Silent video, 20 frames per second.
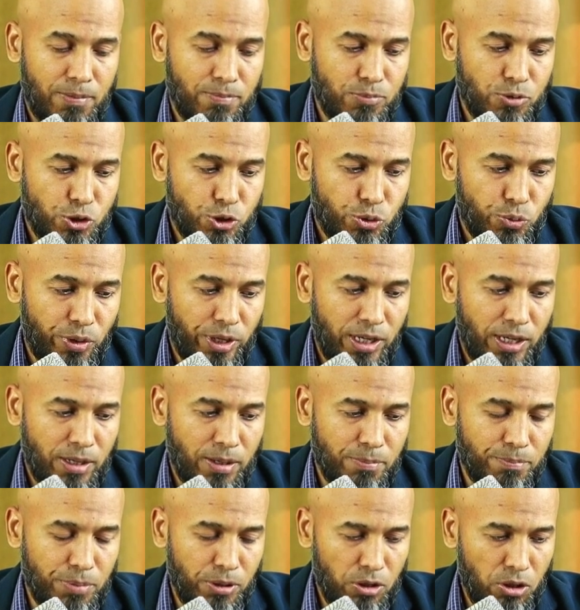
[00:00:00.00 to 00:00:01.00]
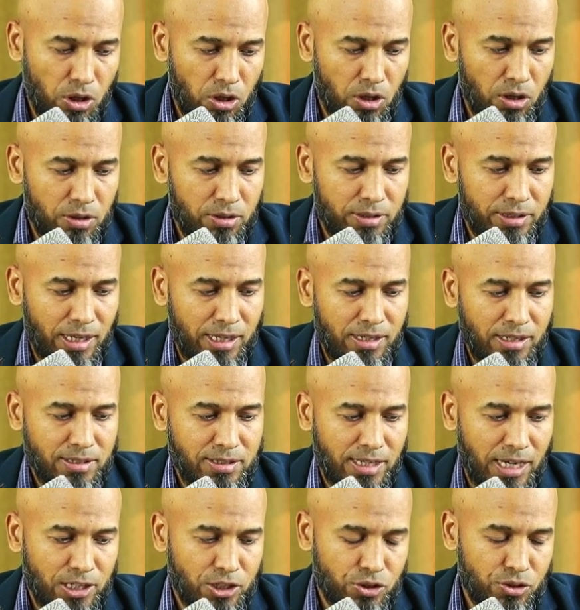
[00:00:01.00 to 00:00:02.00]
showing below, that
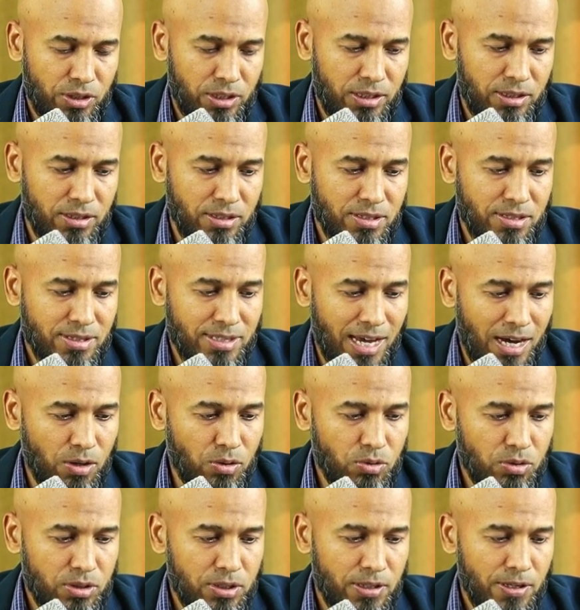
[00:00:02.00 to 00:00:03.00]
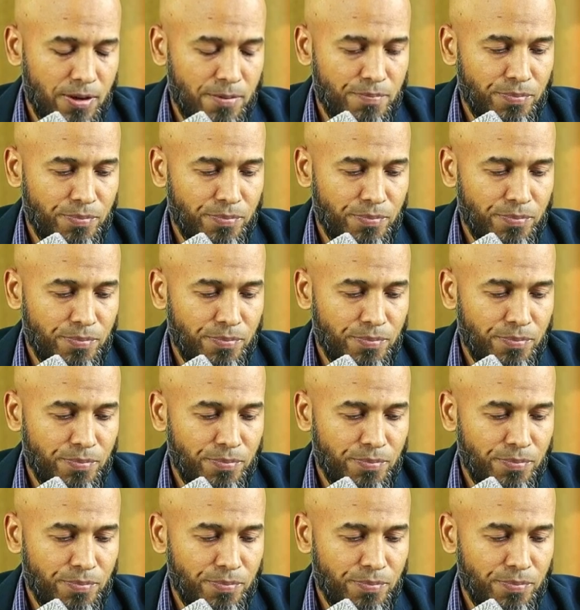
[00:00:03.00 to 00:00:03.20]
is actually the south,